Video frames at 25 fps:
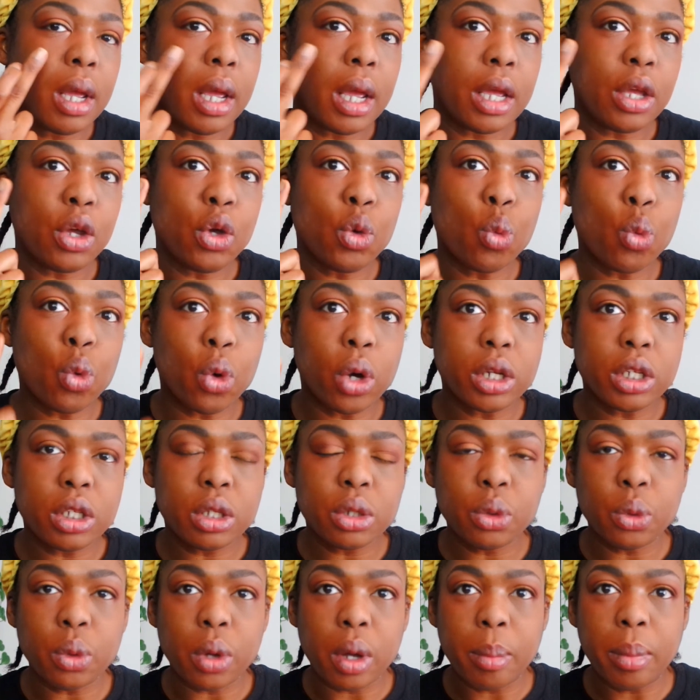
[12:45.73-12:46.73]
and you want
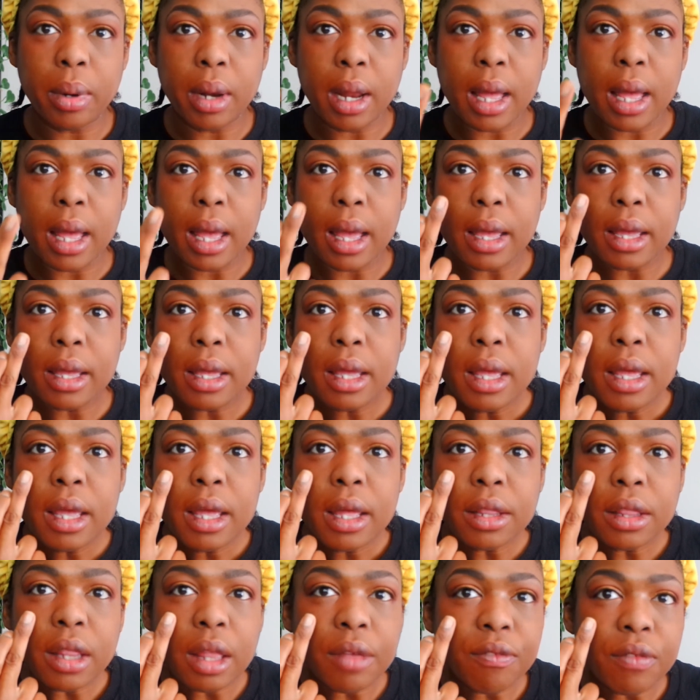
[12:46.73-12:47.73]
to apply
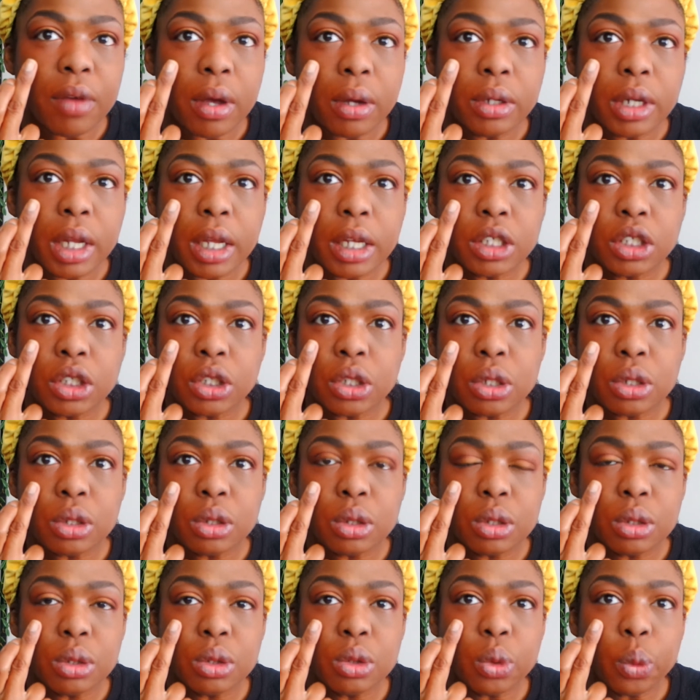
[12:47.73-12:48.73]
the
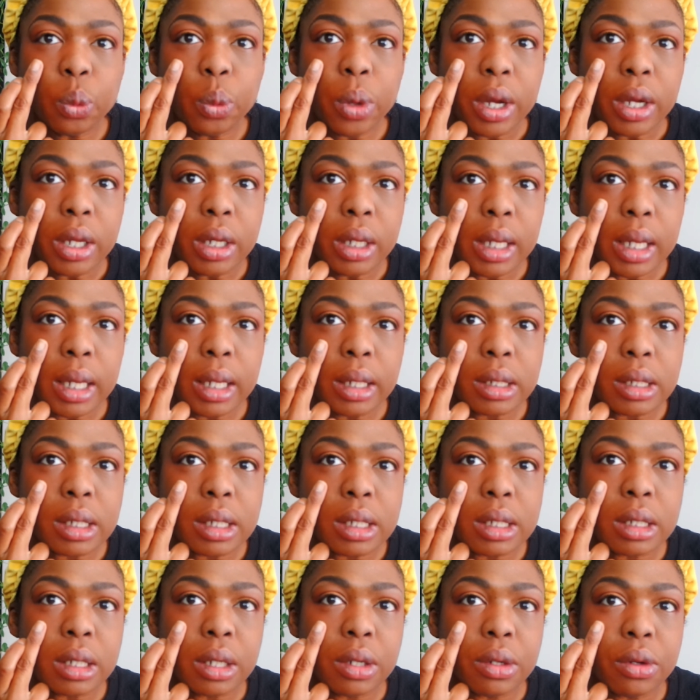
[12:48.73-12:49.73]
foundation directly into the
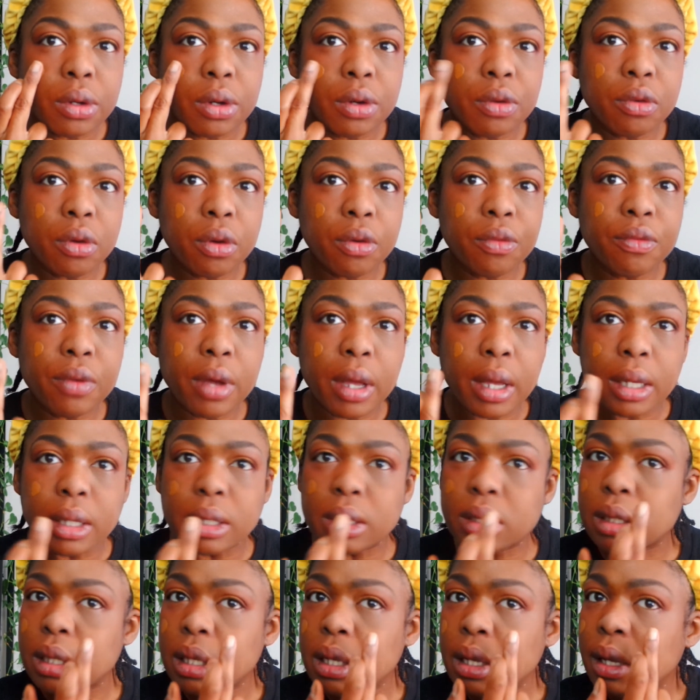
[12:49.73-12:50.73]
center of your
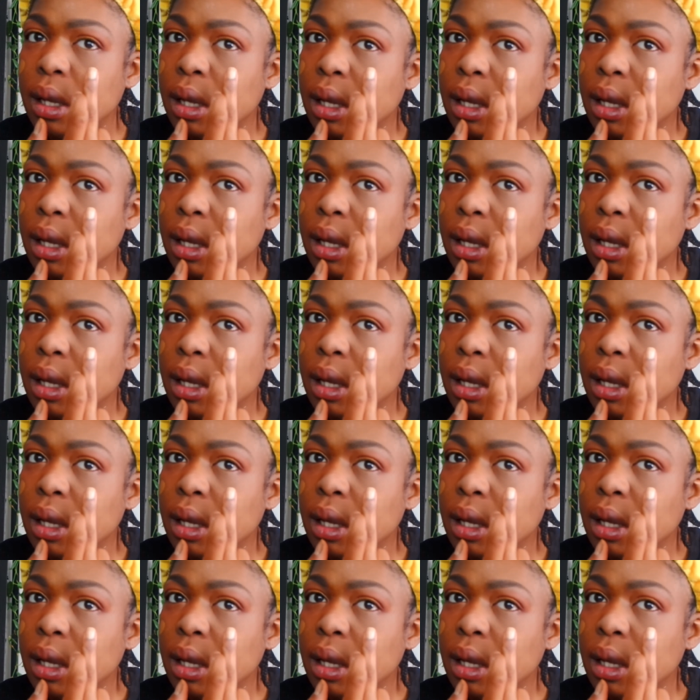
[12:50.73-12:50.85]
face.